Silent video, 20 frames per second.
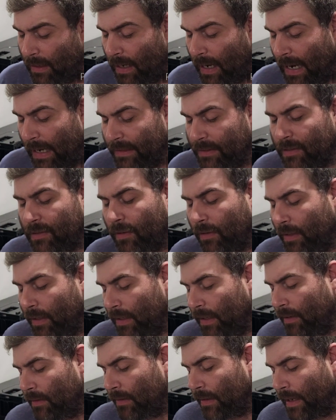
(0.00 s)
I
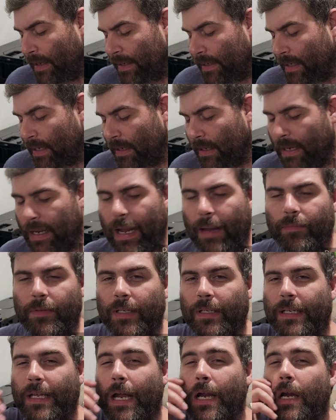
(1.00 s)
started out liking
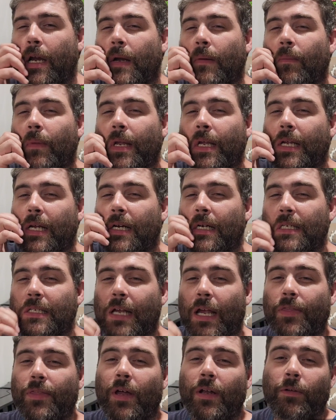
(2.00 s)
Captain Carrot because
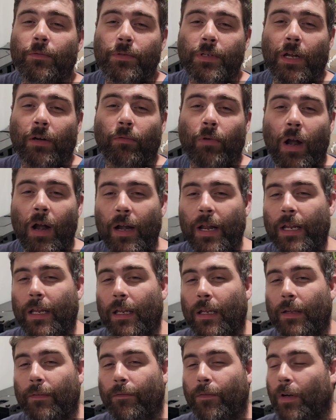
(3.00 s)
I thought it was ironic,
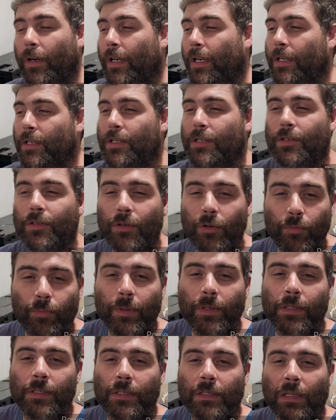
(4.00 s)
funny,
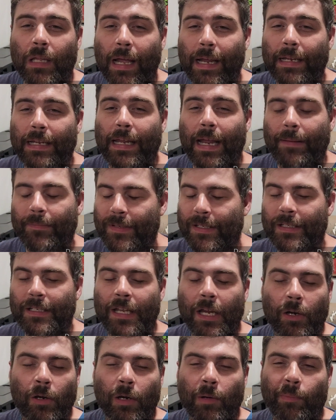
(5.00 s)
stupid to like Captain
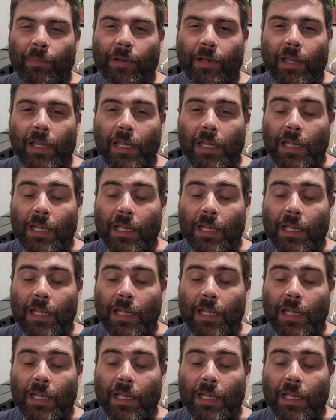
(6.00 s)
Carrot, but